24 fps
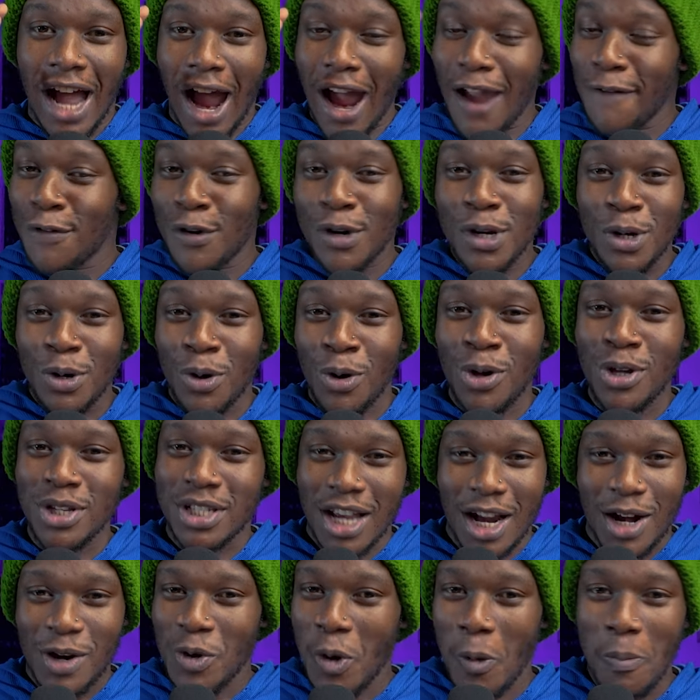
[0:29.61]
Ivory
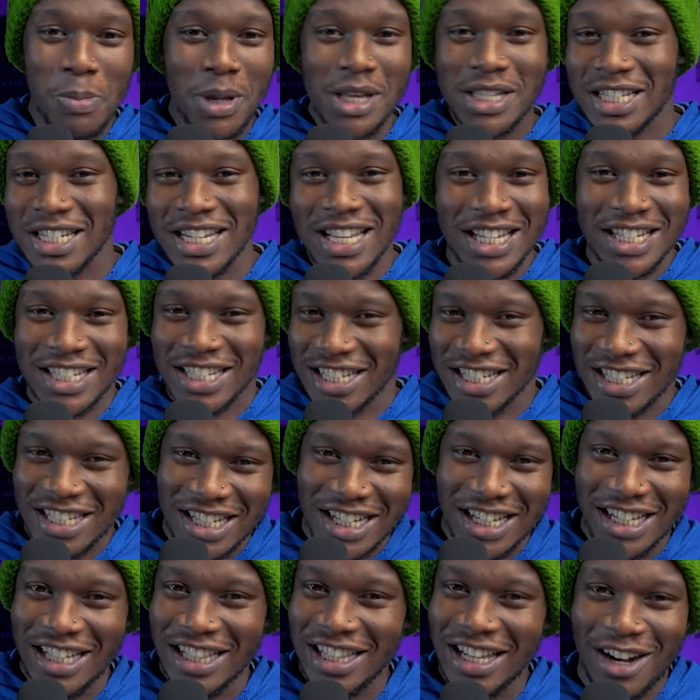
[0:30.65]
Coast had no business
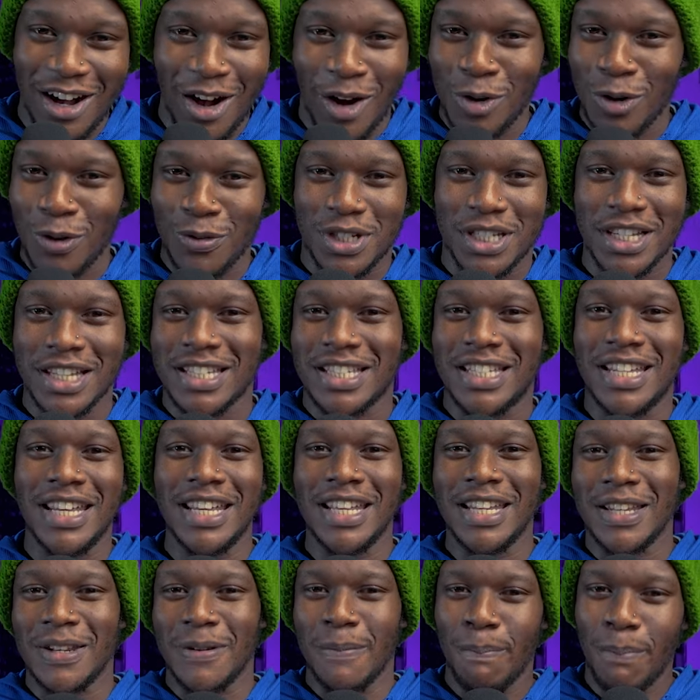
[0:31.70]
in the round of
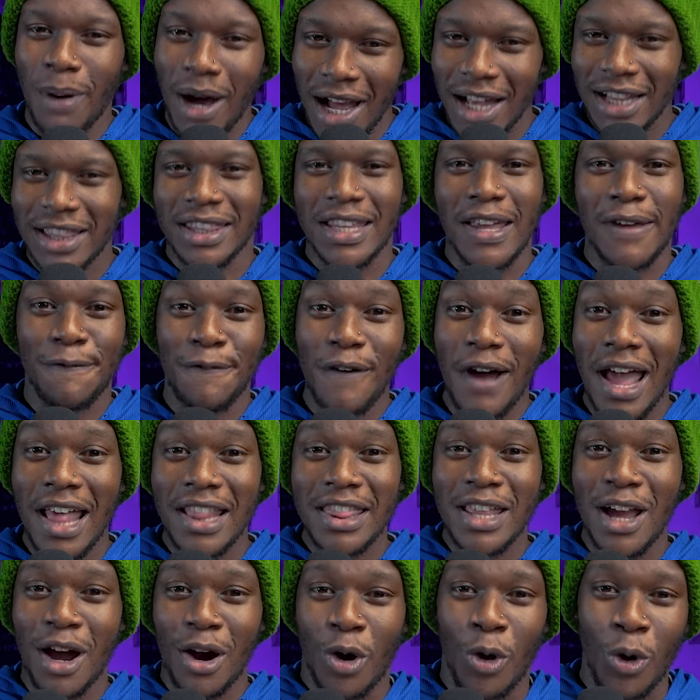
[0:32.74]
sixteen, but they
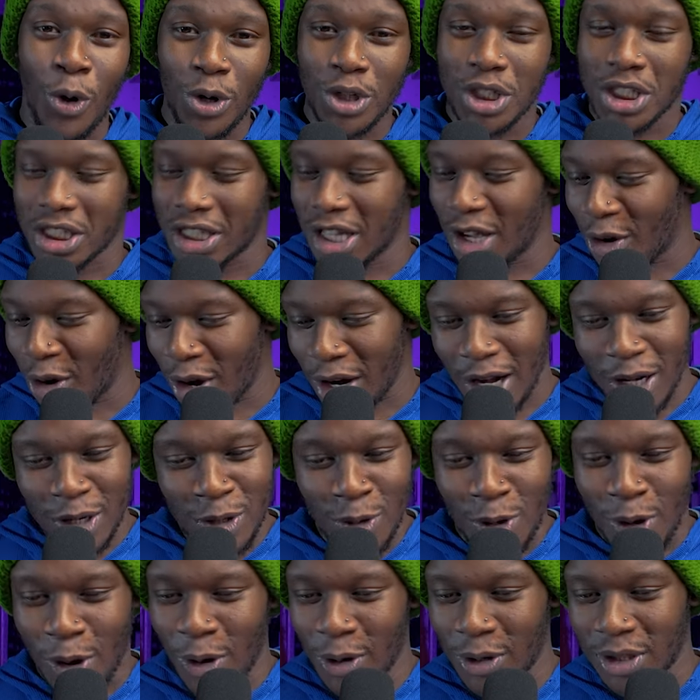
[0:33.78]
fired their coach. They got a
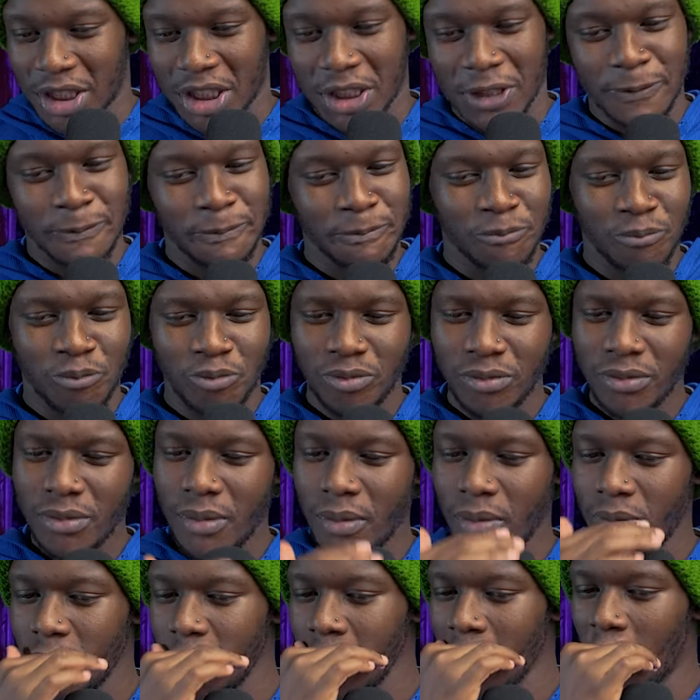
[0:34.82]
new coach.
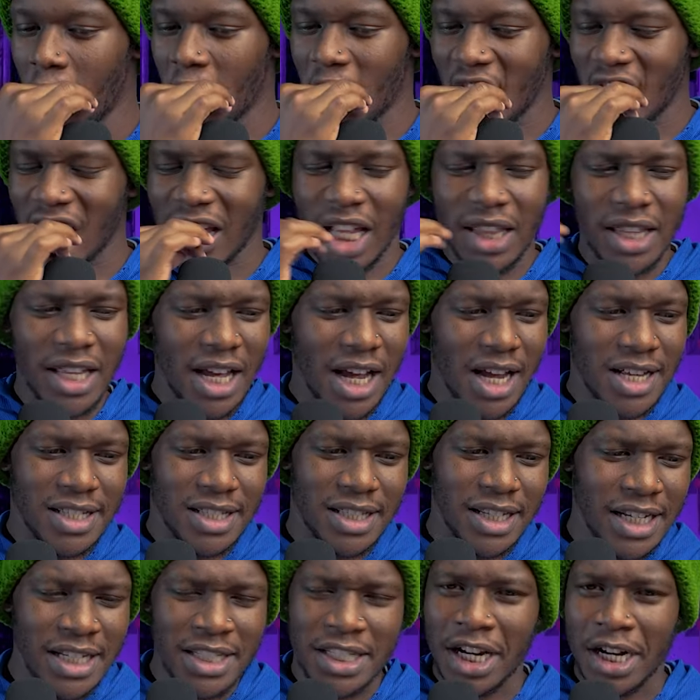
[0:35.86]
Or rather, they
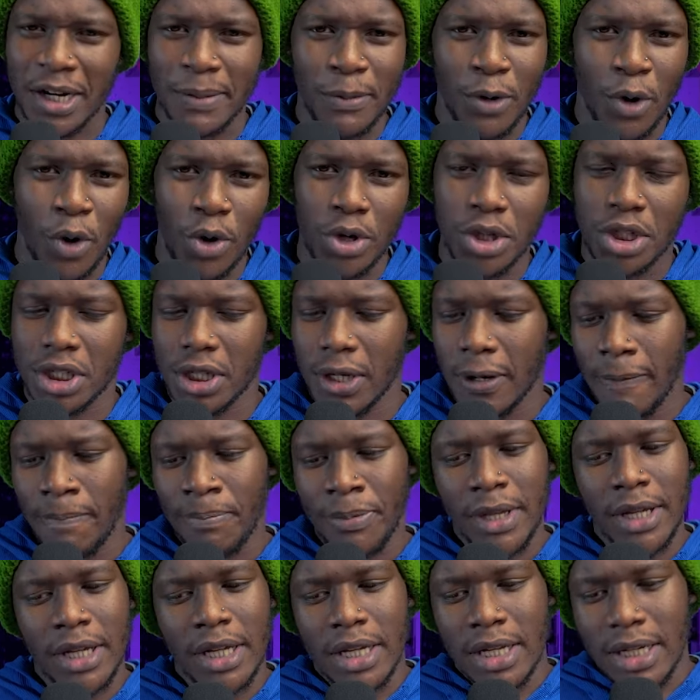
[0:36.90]
asked interim coach.
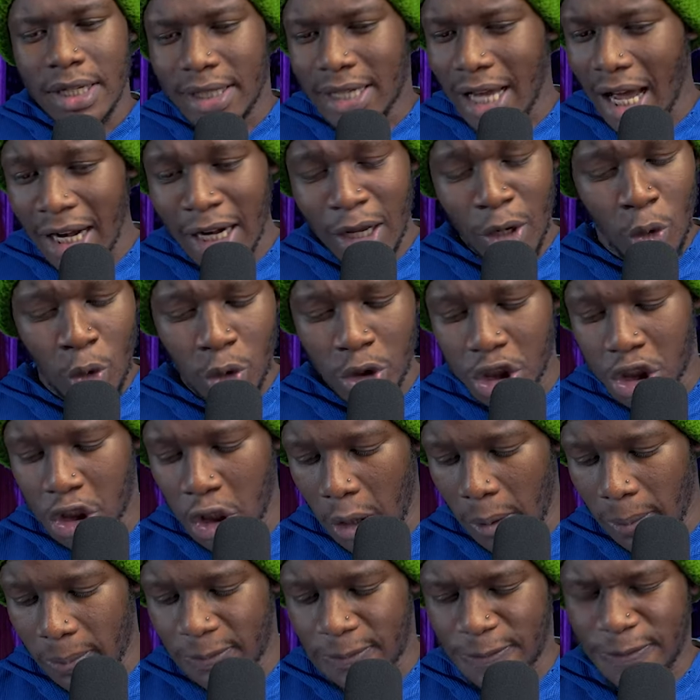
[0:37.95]
Done a good
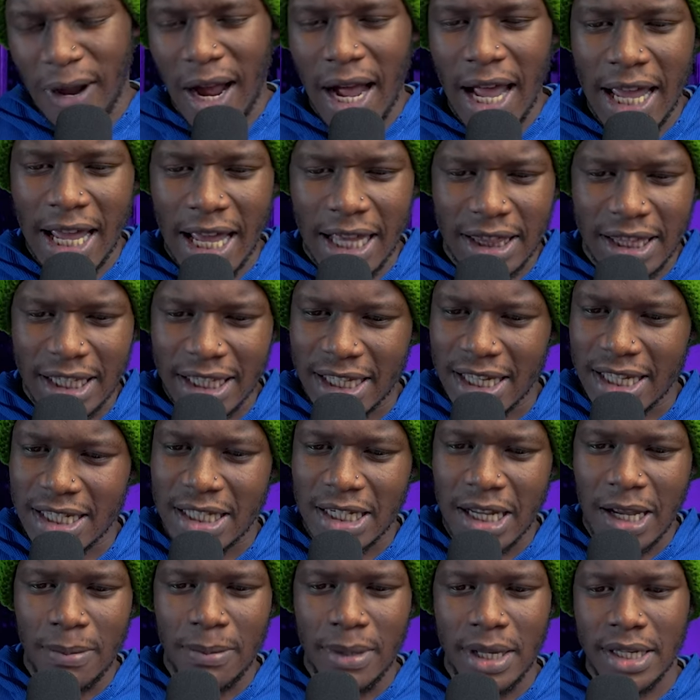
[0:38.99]
job. Fire, I think
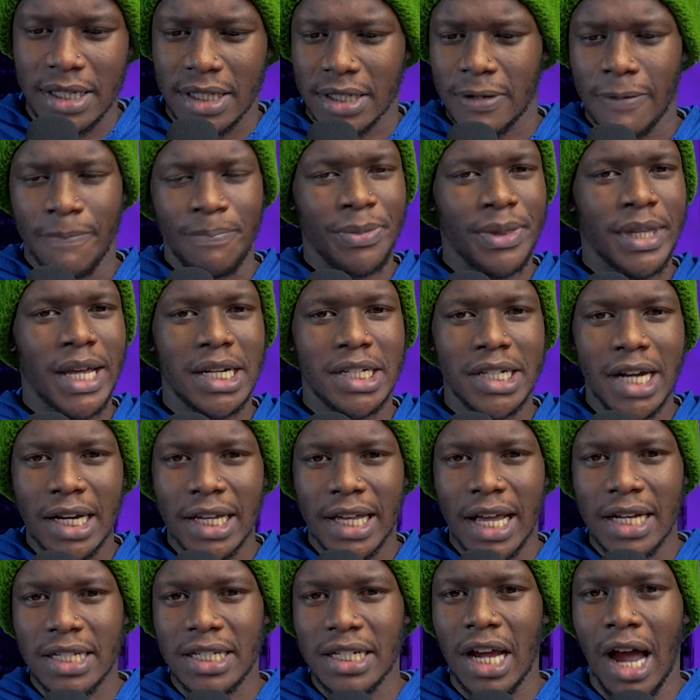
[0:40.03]
his name is. They
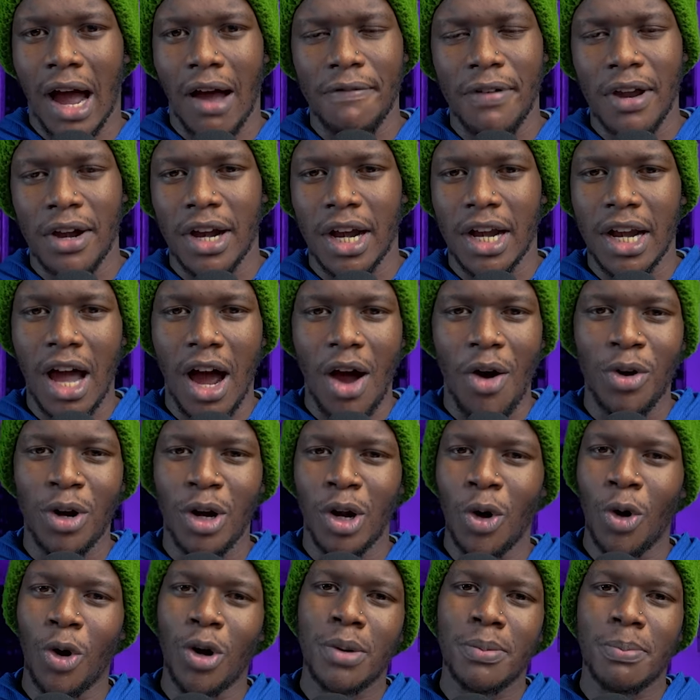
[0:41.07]
tried getting Harvey
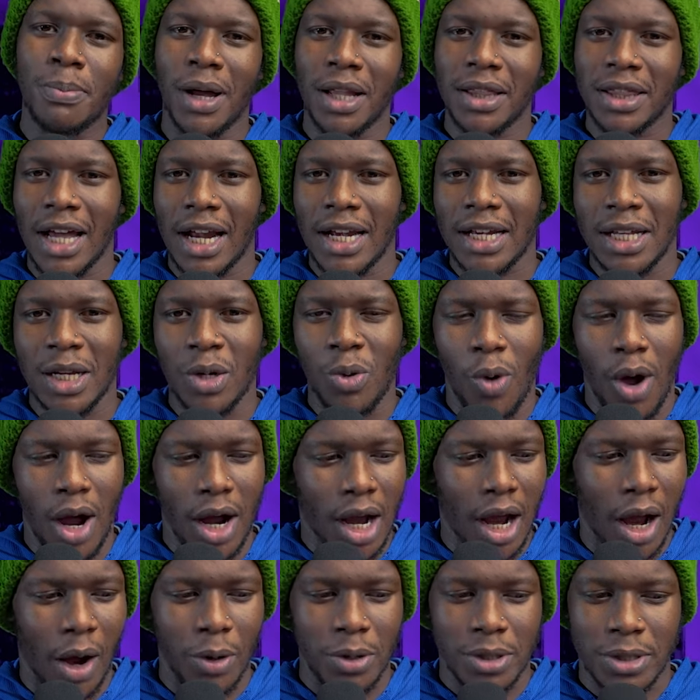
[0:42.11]
Renard loan, but that didn't
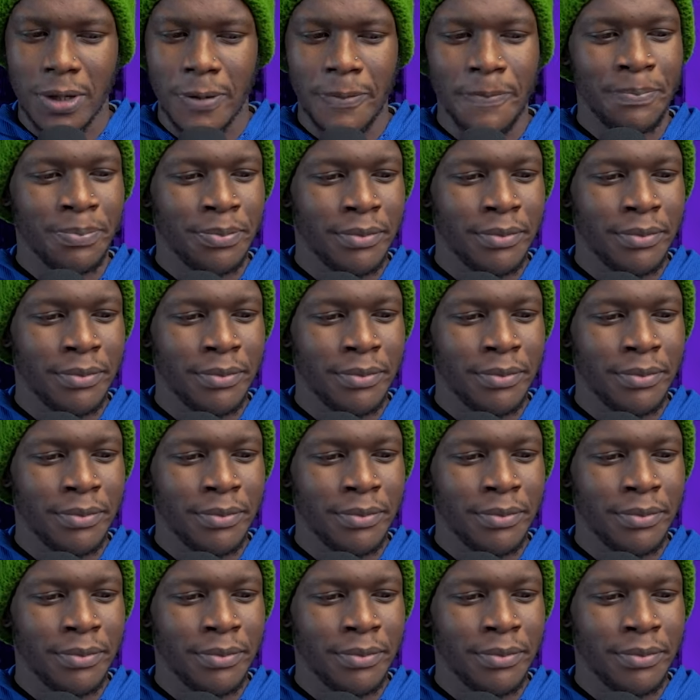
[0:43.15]
work out.